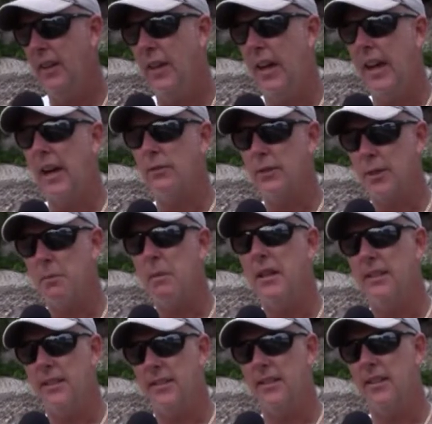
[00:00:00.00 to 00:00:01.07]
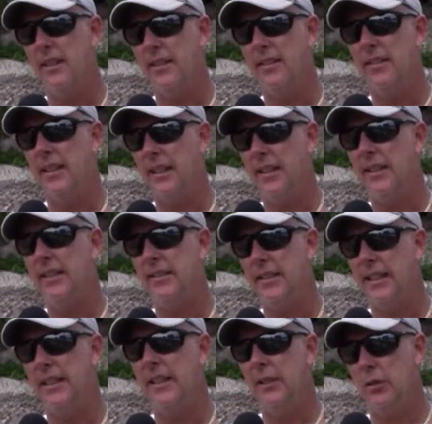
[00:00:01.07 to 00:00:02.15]
I have to commend these guys. They
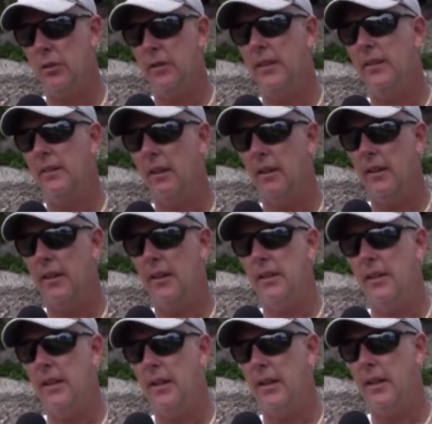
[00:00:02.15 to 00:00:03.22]
literally started